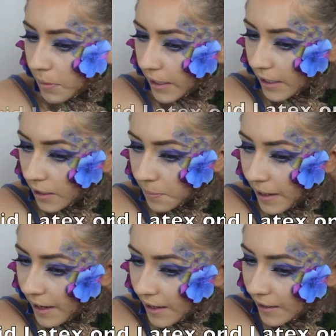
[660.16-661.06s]
my hair
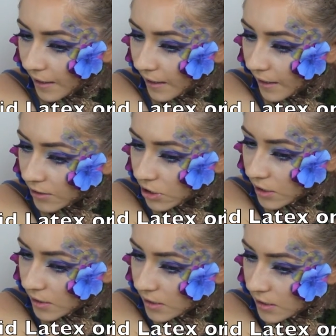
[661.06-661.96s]
back and
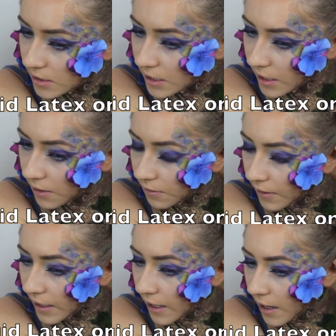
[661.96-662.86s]
just stick it
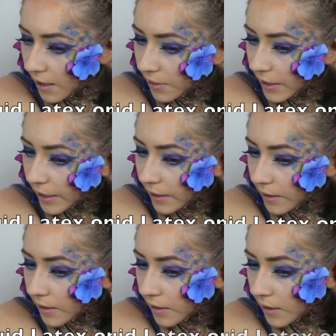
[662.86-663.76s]
right on
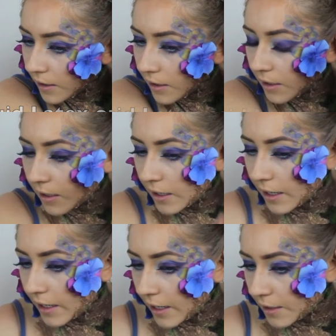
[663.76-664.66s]
there
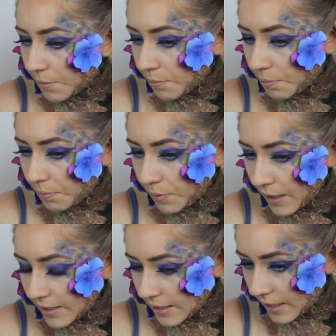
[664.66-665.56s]
and
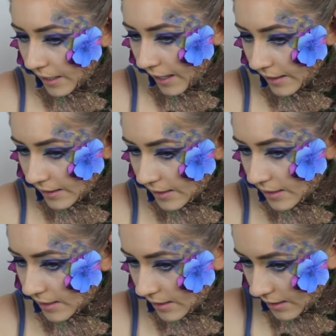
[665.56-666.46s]
press it
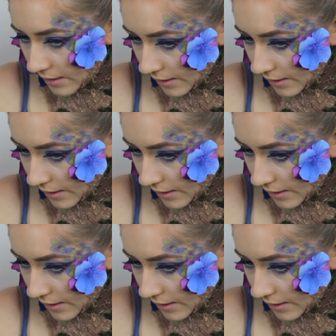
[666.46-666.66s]
against